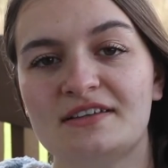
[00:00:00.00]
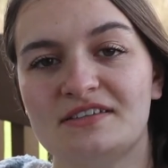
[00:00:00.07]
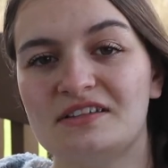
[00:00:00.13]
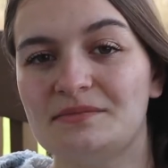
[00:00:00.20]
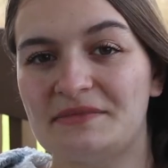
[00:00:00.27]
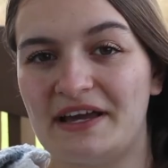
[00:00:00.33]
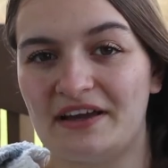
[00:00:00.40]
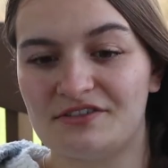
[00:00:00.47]

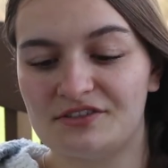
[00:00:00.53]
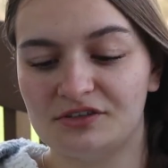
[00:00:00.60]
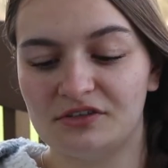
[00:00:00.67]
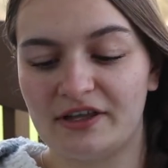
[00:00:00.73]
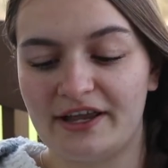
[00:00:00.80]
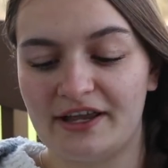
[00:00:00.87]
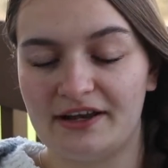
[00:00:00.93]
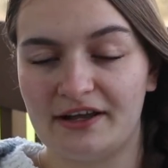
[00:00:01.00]
some natural
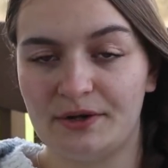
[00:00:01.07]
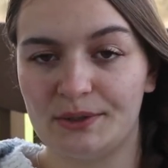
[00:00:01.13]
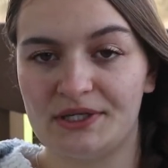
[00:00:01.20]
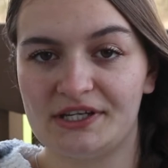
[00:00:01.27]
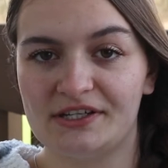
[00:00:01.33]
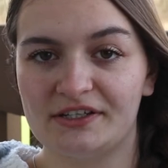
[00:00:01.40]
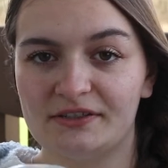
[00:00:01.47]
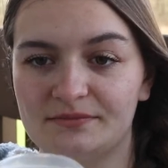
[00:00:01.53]
light out
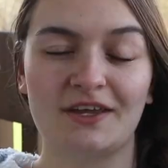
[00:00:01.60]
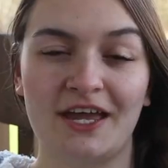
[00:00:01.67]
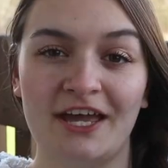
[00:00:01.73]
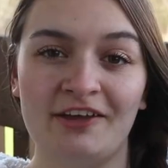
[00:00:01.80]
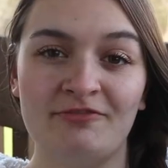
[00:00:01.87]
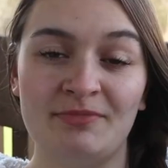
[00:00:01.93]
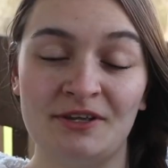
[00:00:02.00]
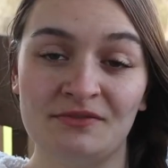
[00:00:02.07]
here.
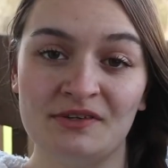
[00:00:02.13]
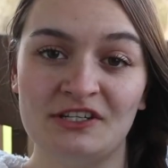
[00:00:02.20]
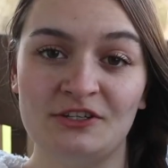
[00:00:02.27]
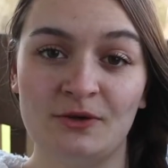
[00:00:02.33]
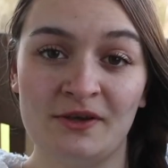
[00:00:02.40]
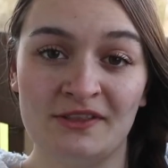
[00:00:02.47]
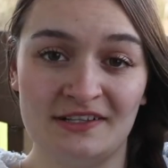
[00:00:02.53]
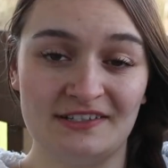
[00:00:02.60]
I've been
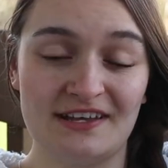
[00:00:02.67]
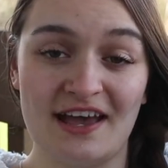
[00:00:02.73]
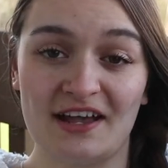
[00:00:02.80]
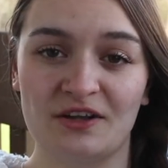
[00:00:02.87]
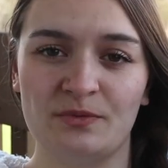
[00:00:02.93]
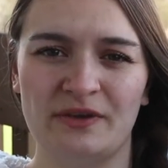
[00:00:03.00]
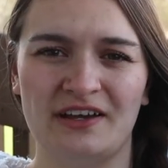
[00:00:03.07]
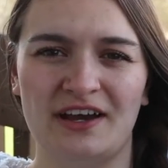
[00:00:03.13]
redoing the
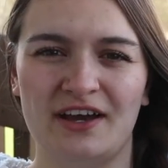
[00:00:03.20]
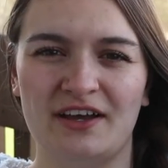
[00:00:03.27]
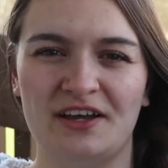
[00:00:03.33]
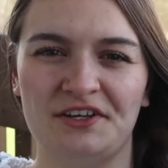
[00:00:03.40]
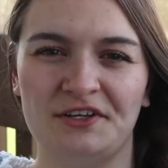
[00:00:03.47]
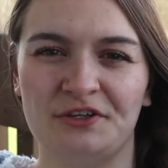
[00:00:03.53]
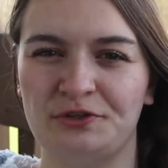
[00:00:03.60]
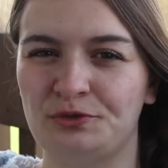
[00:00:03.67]
deck. We got
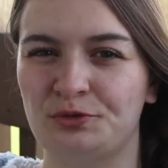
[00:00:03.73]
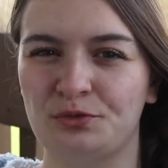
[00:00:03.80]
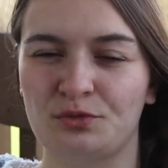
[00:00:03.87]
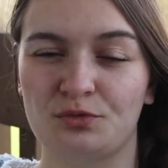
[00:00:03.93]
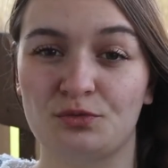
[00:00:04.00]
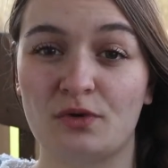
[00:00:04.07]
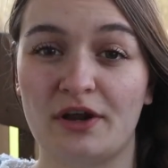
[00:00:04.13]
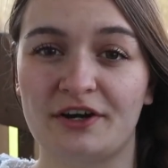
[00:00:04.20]
a new
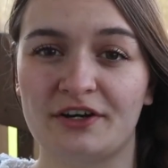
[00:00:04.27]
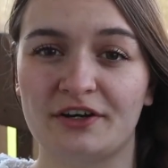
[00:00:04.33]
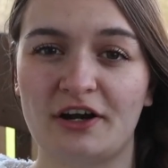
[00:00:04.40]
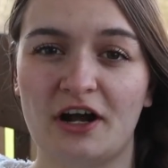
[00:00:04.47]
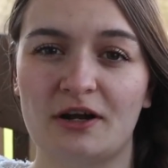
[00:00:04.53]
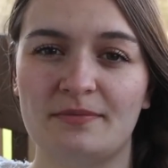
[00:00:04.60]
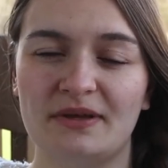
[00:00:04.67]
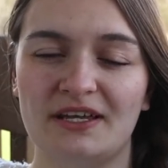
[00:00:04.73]
runner
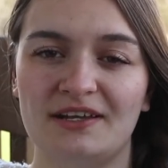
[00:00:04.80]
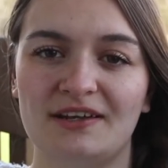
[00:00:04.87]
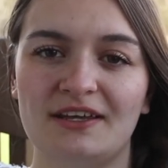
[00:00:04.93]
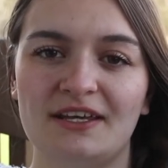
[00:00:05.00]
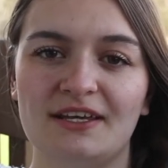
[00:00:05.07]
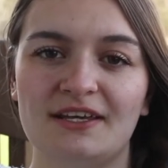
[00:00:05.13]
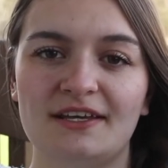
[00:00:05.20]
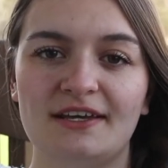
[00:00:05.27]
carpet.
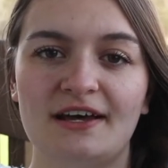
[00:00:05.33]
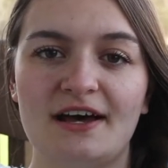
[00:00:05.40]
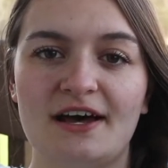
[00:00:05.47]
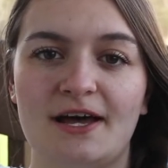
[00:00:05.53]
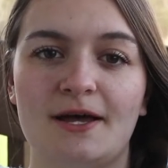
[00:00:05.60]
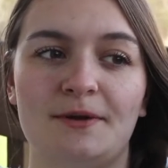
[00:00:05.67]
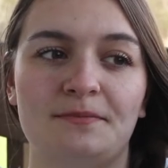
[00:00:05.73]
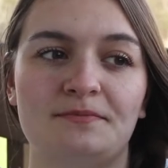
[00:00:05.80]

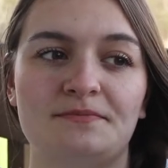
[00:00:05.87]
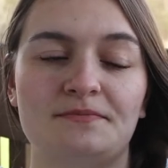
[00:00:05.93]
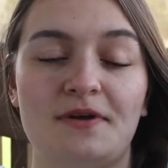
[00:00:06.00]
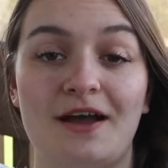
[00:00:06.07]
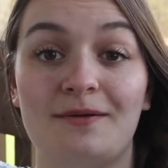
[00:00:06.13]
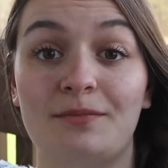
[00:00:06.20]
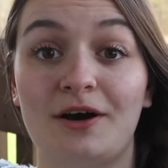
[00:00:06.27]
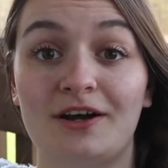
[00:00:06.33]

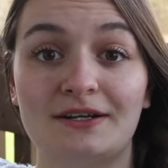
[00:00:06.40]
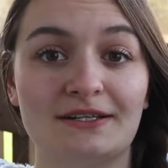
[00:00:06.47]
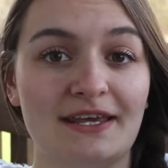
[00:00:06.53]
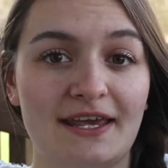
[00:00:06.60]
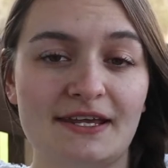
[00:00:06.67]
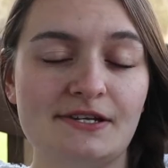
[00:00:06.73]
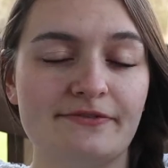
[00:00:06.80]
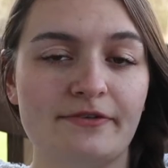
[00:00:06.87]
I bought a
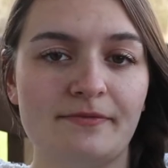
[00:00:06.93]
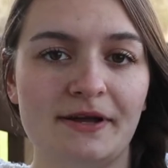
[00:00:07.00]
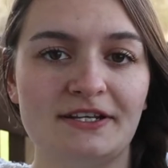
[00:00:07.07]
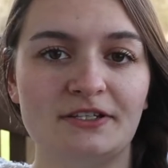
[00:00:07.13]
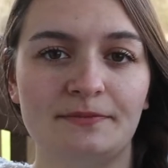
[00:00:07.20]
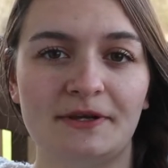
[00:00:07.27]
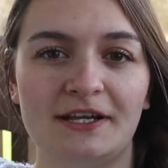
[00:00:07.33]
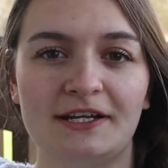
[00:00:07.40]
cage for my
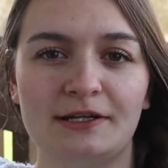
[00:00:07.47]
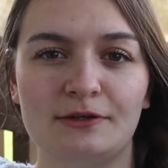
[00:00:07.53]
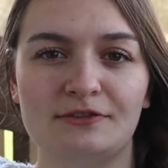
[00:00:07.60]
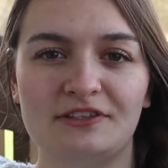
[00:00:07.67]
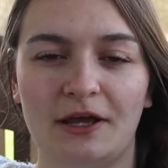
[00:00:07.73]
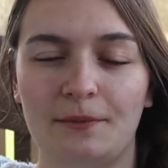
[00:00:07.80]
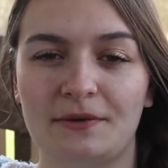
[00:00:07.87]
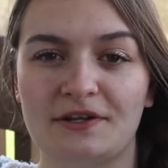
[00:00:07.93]

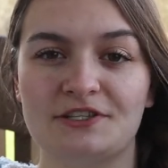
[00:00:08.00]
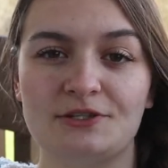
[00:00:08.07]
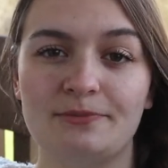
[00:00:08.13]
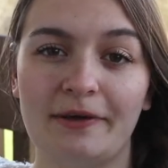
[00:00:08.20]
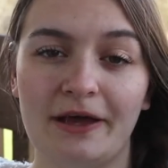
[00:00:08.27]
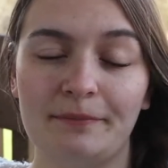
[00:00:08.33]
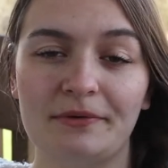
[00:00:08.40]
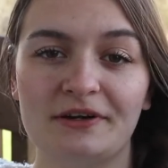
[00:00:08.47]
tomatoes. I want to
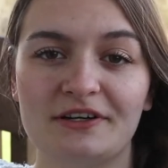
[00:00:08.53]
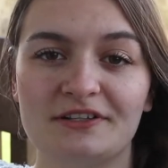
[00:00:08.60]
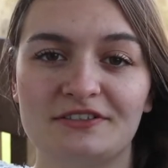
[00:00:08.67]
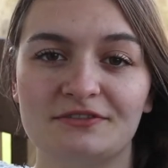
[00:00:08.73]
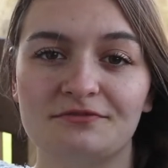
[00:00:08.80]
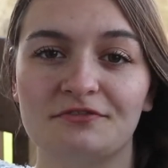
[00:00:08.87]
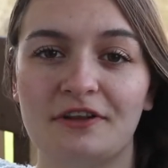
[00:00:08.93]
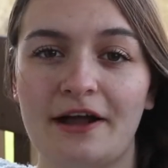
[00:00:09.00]
do peppers and